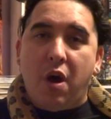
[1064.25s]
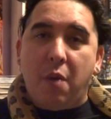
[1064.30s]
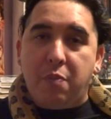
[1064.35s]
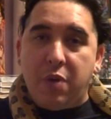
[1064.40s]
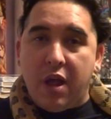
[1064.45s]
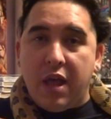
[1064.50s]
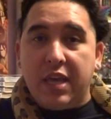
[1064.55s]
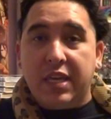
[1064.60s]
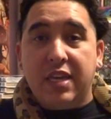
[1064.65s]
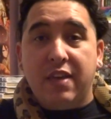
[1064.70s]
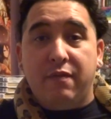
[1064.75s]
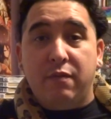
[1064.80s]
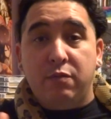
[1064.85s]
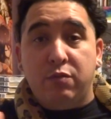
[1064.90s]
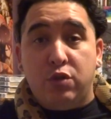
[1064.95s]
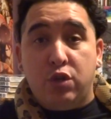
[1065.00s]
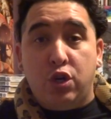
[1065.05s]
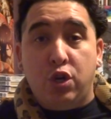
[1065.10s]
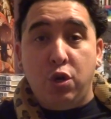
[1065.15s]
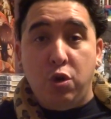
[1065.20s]
I'll probably give
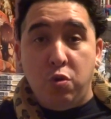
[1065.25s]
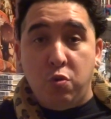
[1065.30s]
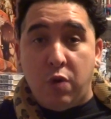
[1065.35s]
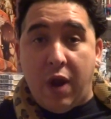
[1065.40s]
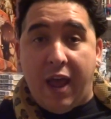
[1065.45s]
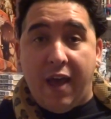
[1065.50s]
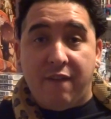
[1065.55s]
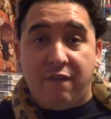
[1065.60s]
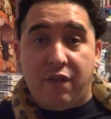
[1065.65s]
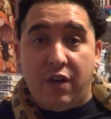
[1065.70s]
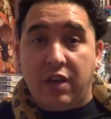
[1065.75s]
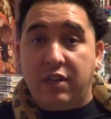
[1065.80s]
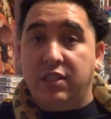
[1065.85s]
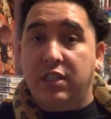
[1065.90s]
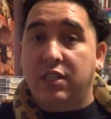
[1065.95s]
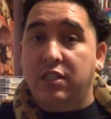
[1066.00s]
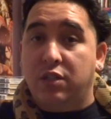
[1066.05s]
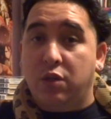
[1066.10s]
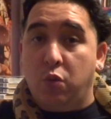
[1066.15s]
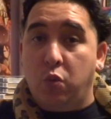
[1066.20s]
them 2 rat
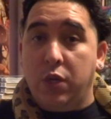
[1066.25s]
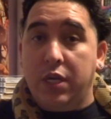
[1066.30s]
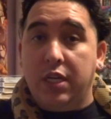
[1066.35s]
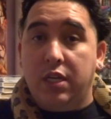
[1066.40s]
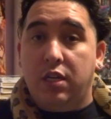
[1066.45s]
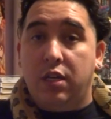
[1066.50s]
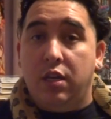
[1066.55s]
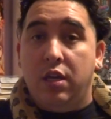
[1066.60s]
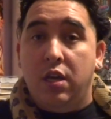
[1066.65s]
fuzzies a week.